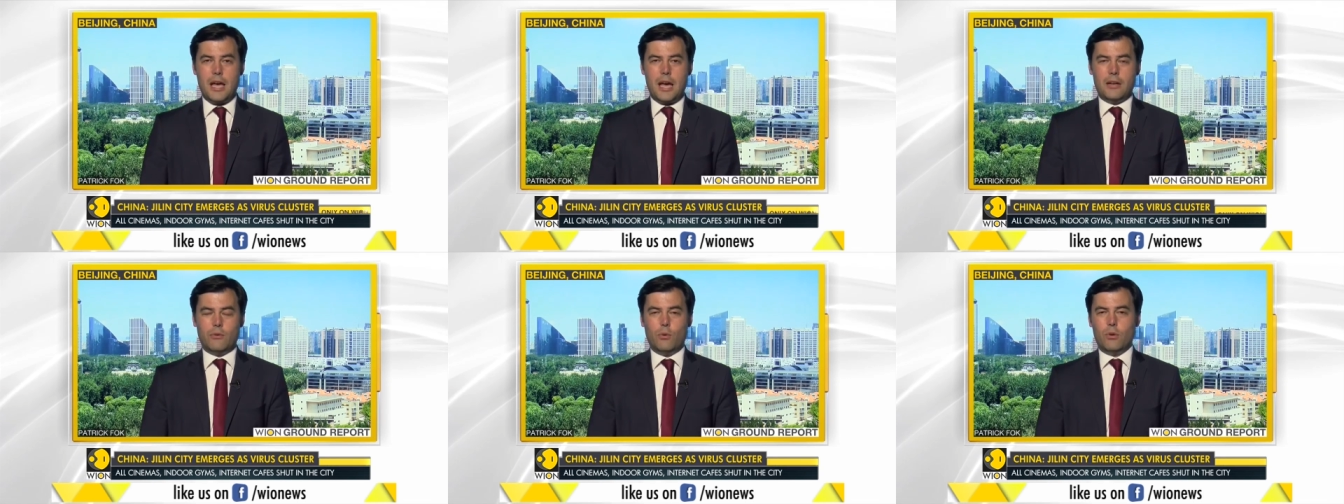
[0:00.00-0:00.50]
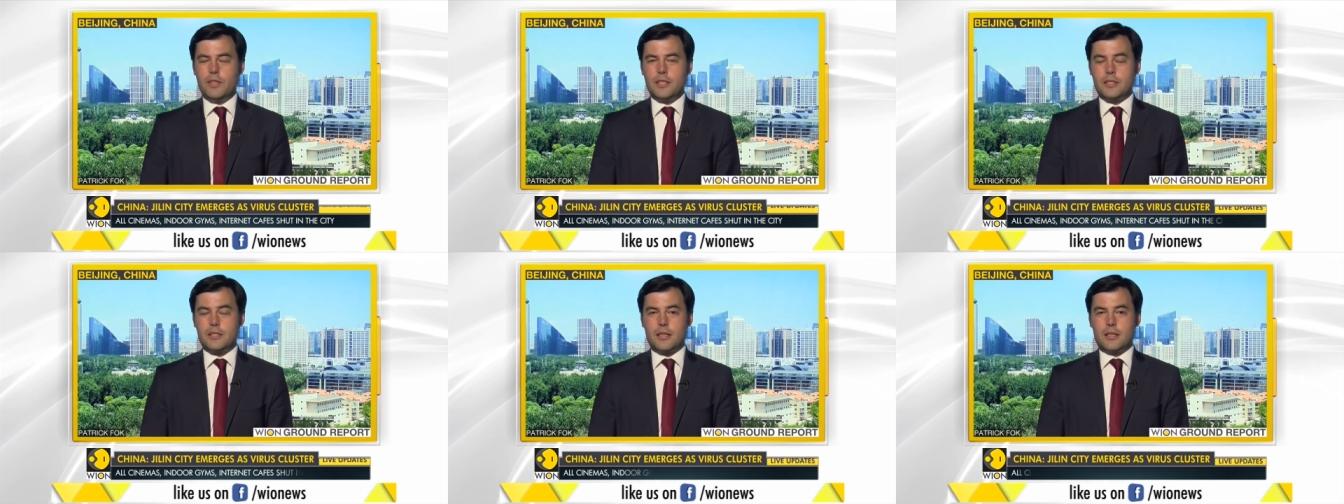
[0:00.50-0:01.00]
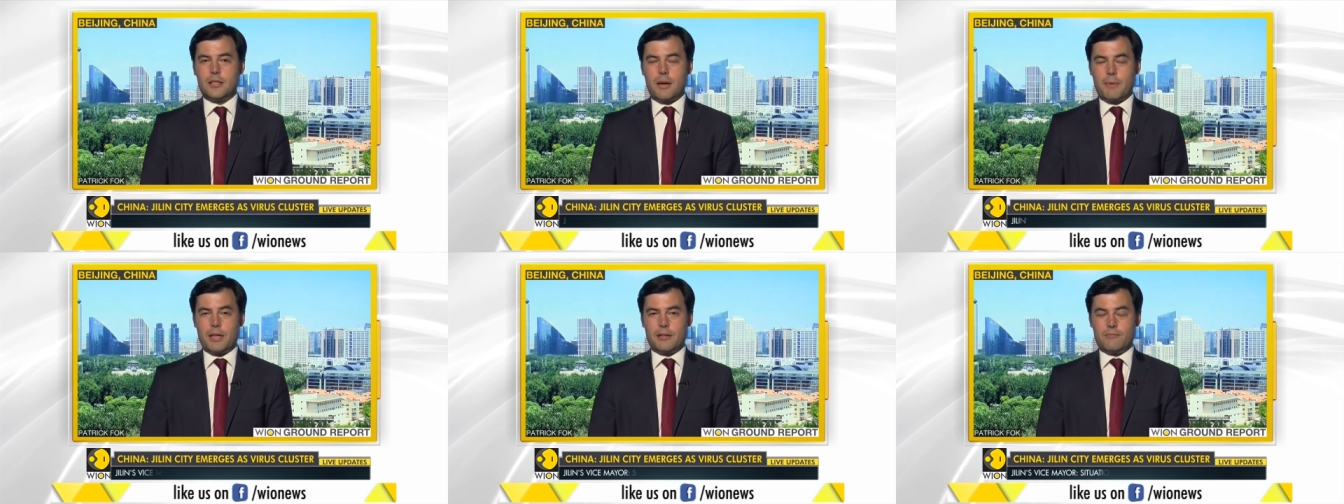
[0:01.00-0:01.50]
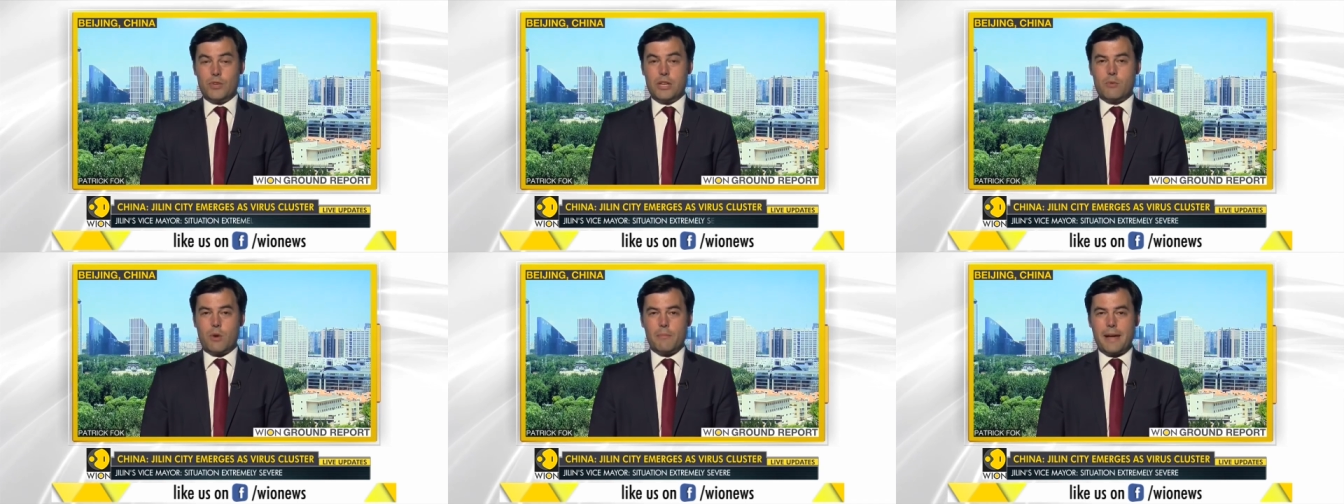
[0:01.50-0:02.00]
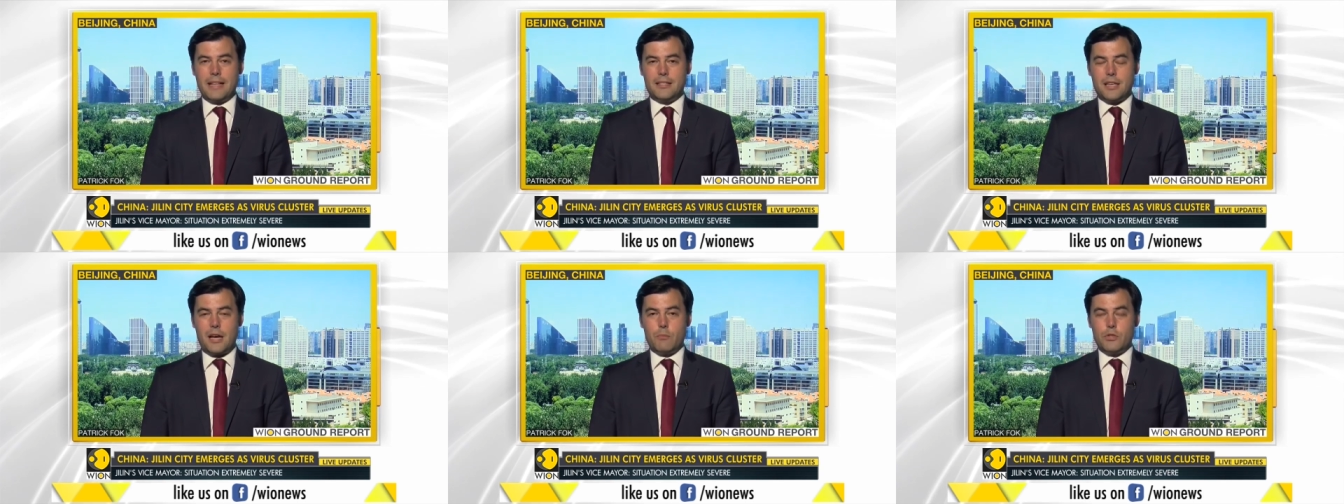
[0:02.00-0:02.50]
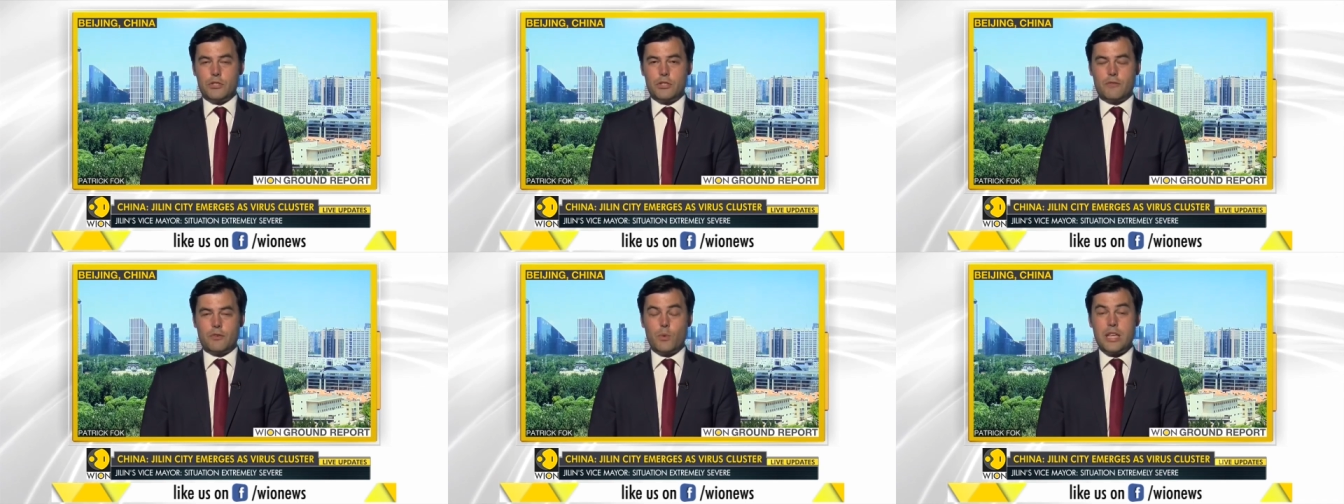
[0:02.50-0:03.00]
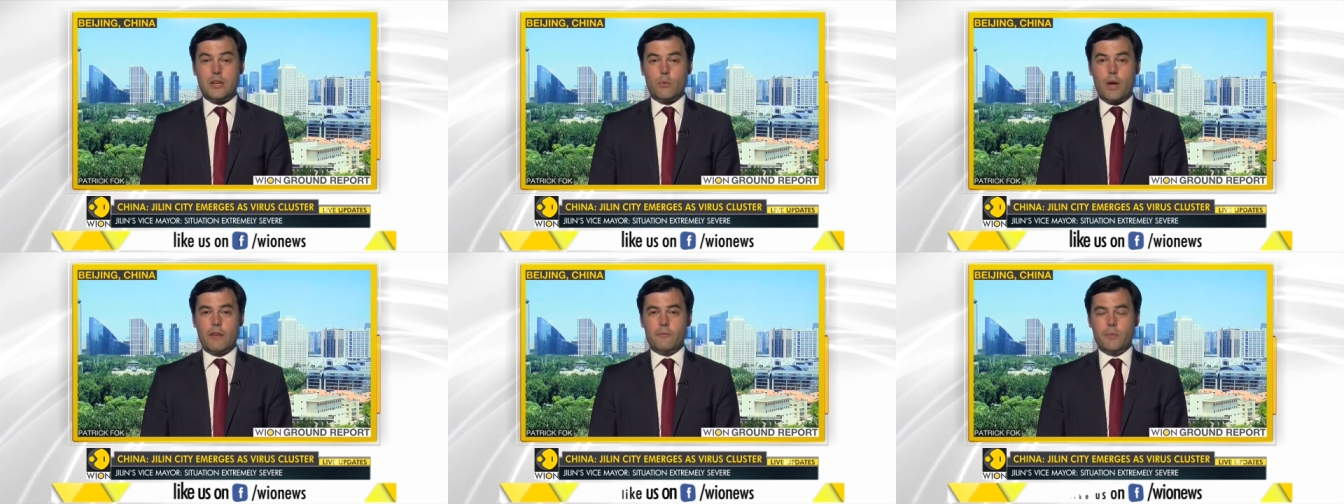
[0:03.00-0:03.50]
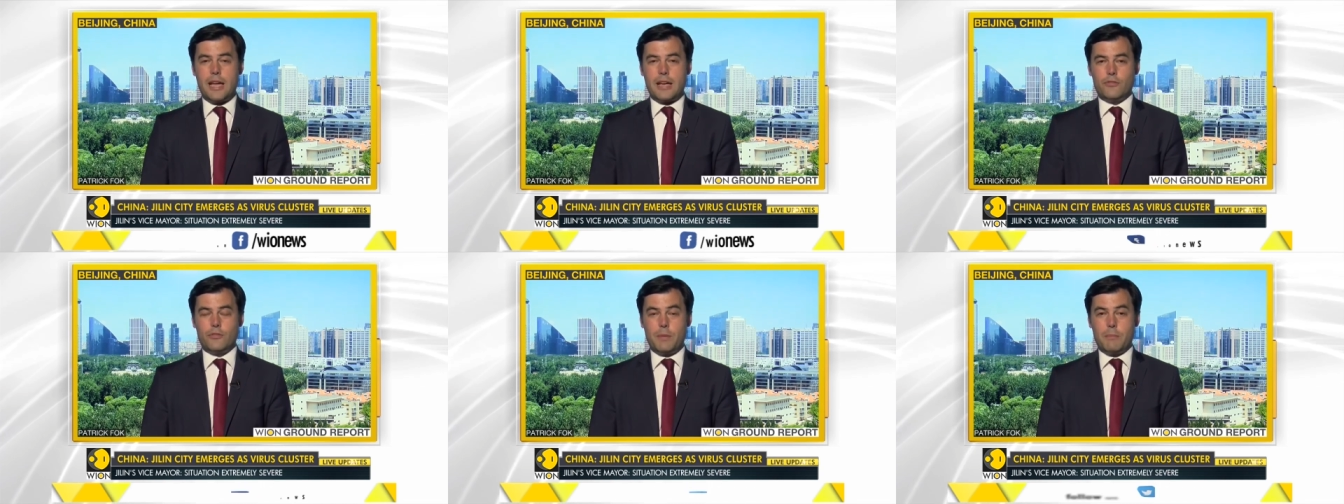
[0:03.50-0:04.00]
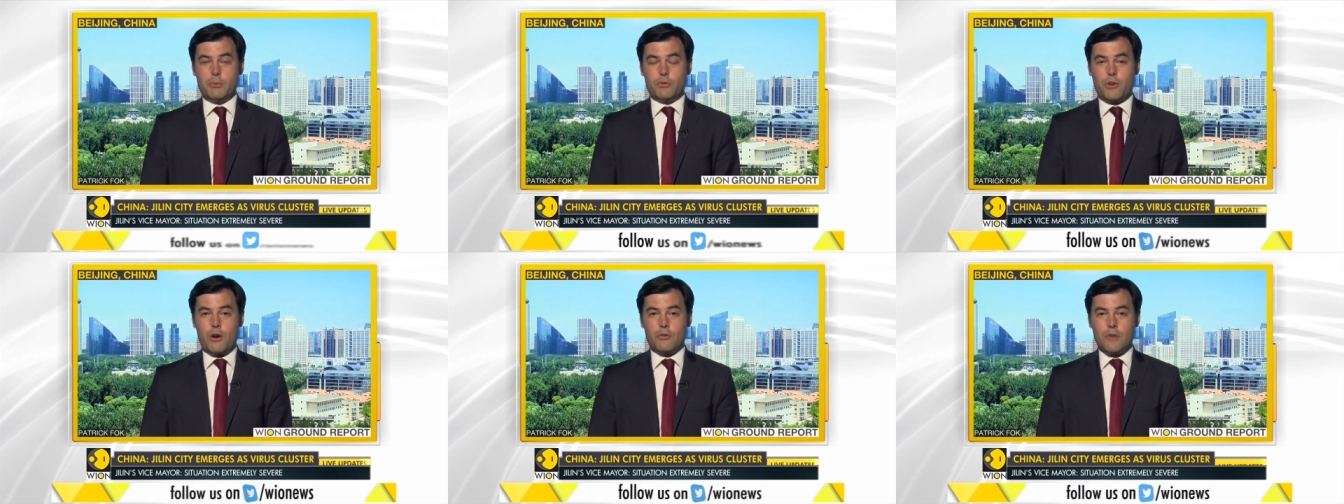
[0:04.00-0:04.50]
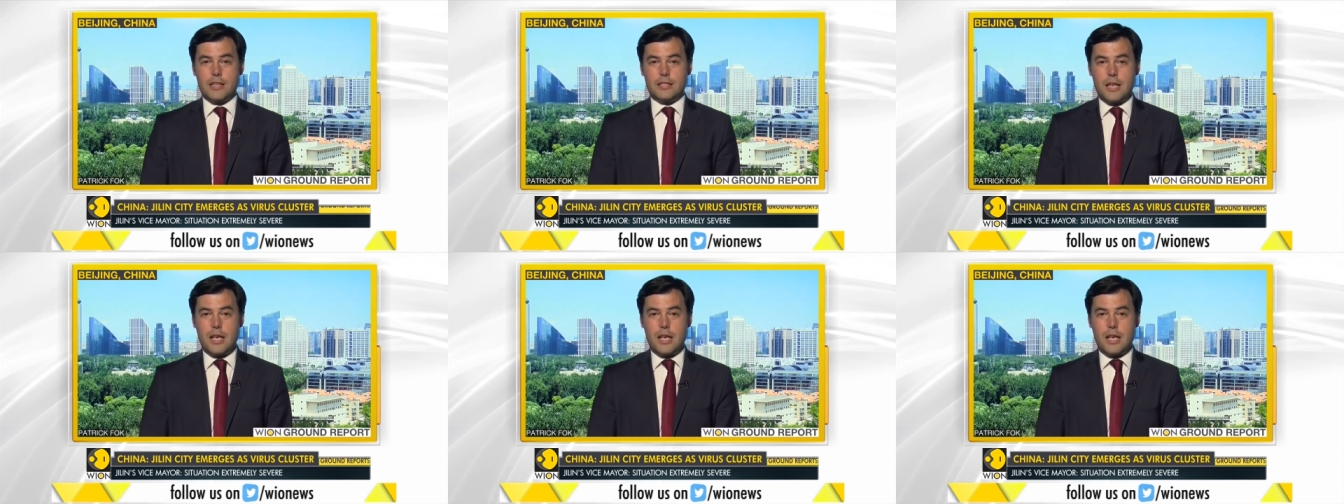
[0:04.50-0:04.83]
And all of this is coming at really quite a bad time. We're just over a week away from the National People's Congress